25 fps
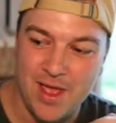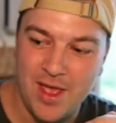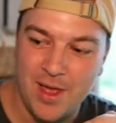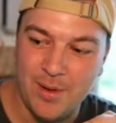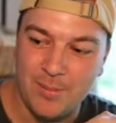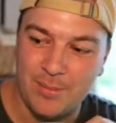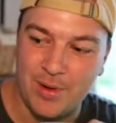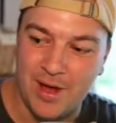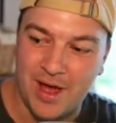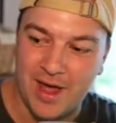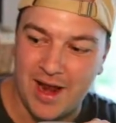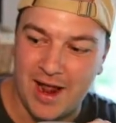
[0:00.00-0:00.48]

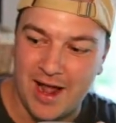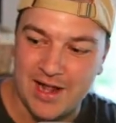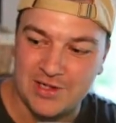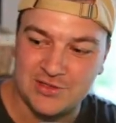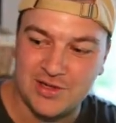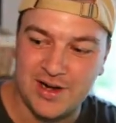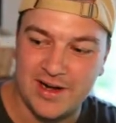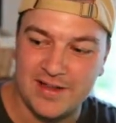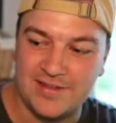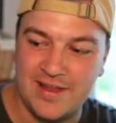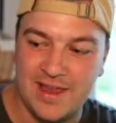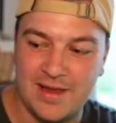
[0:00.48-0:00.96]
but I try
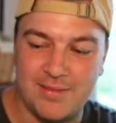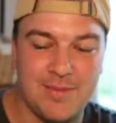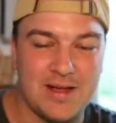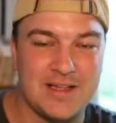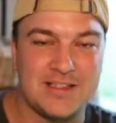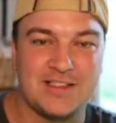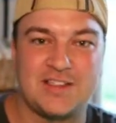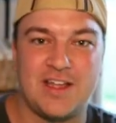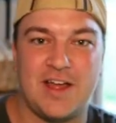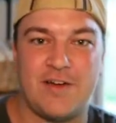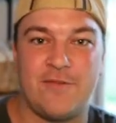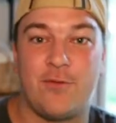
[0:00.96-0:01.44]
to take my
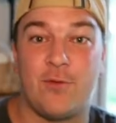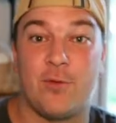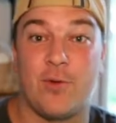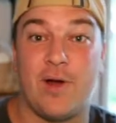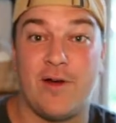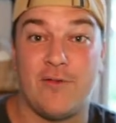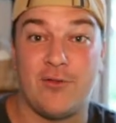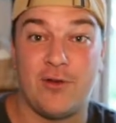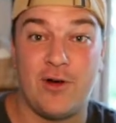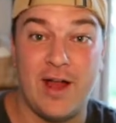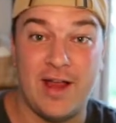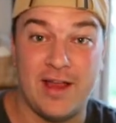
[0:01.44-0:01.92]
stuff
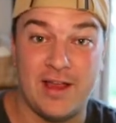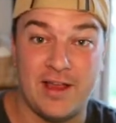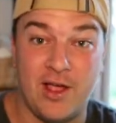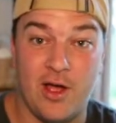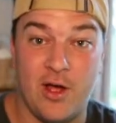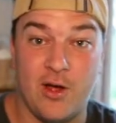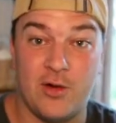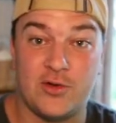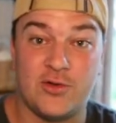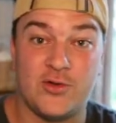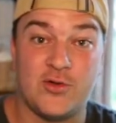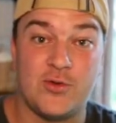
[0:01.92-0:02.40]
wherever I
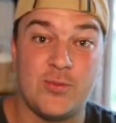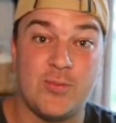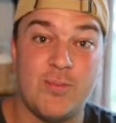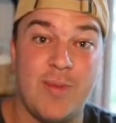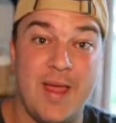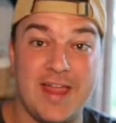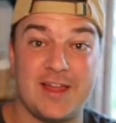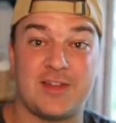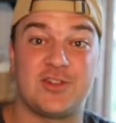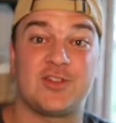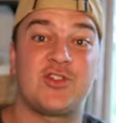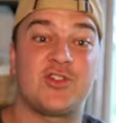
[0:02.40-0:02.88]
go to
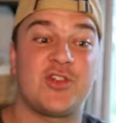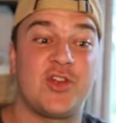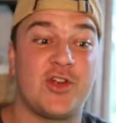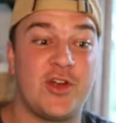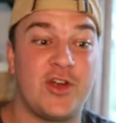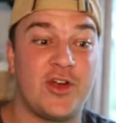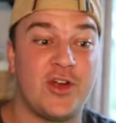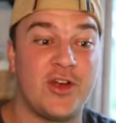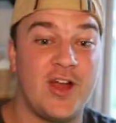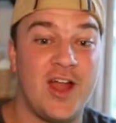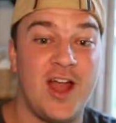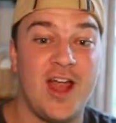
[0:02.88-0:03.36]
make
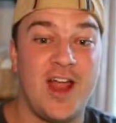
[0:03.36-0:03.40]
sure